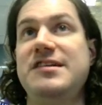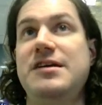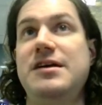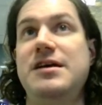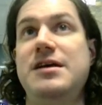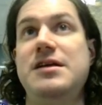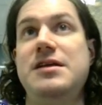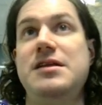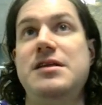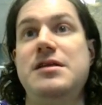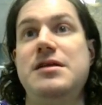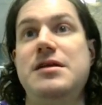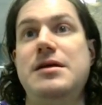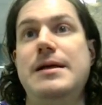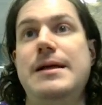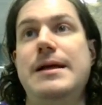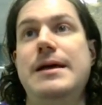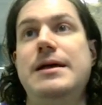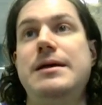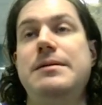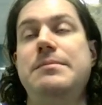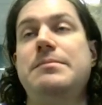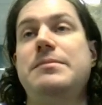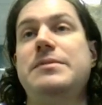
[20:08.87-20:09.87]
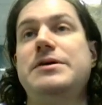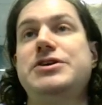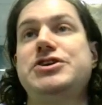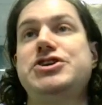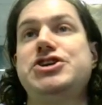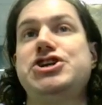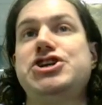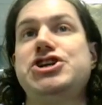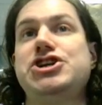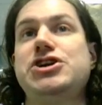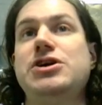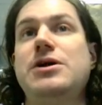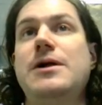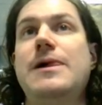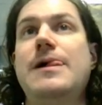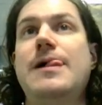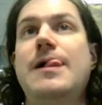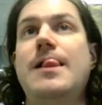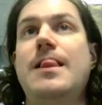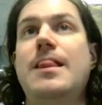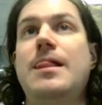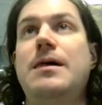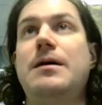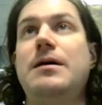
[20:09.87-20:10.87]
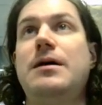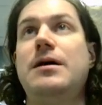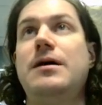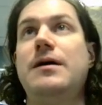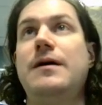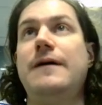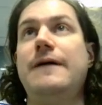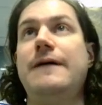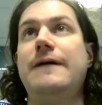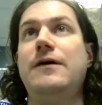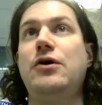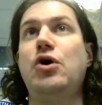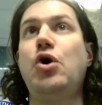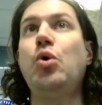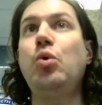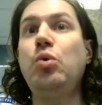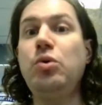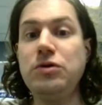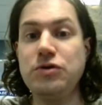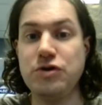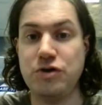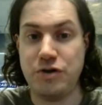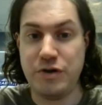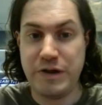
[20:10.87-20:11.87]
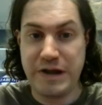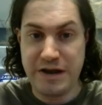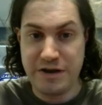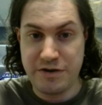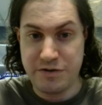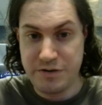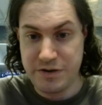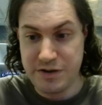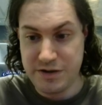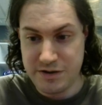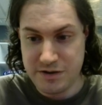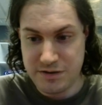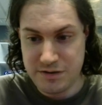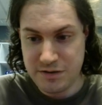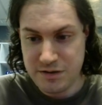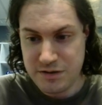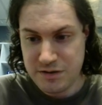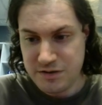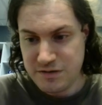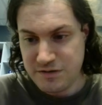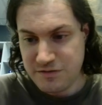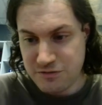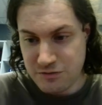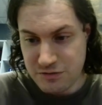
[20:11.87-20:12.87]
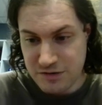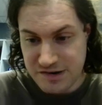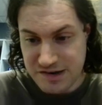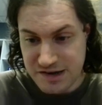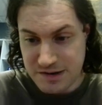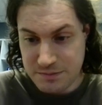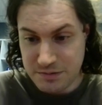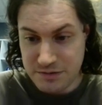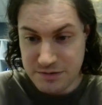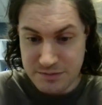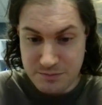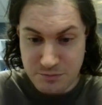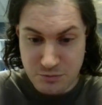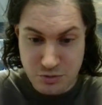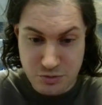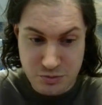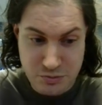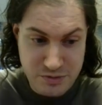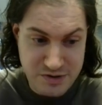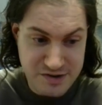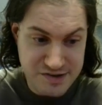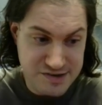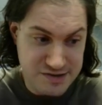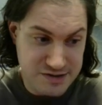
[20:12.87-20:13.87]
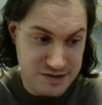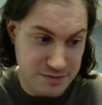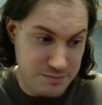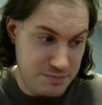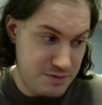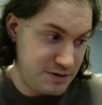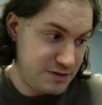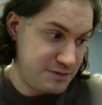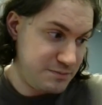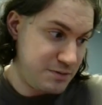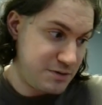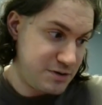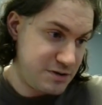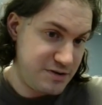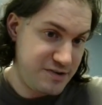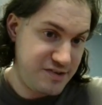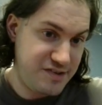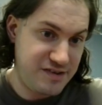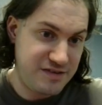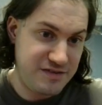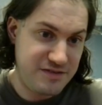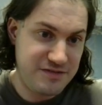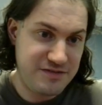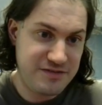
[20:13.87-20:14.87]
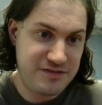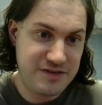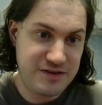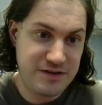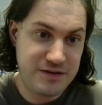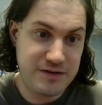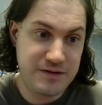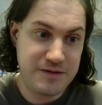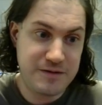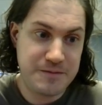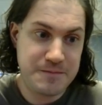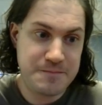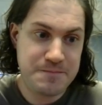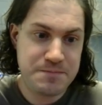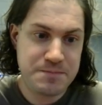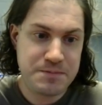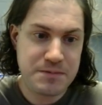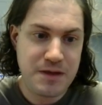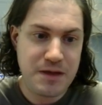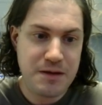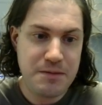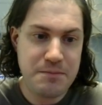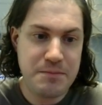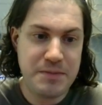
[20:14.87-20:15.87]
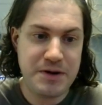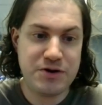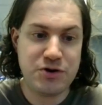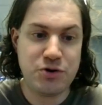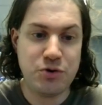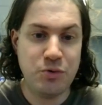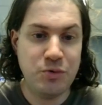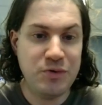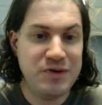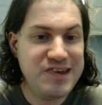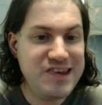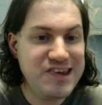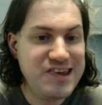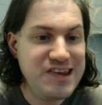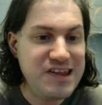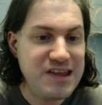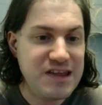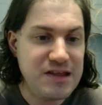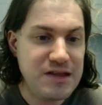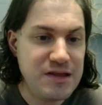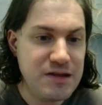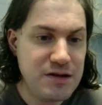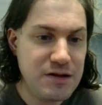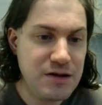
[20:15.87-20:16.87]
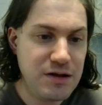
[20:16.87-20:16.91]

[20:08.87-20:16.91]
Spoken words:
in a much older area, for example, the more recently built parts of Metro C,